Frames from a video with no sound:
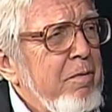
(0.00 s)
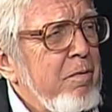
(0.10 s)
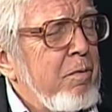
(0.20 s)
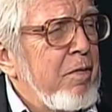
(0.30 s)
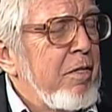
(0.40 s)

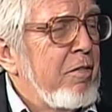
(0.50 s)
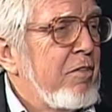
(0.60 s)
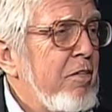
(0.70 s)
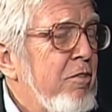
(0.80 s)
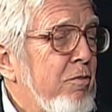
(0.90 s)
were the
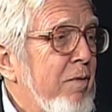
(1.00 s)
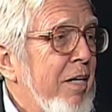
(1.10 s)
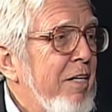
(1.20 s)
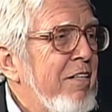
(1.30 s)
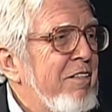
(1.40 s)
diseases
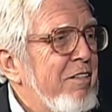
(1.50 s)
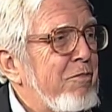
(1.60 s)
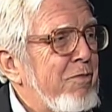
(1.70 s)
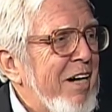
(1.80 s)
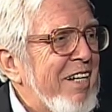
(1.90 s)
related to the
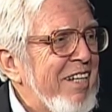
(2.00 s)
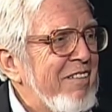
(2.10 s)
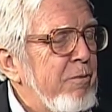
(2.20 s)
fracking?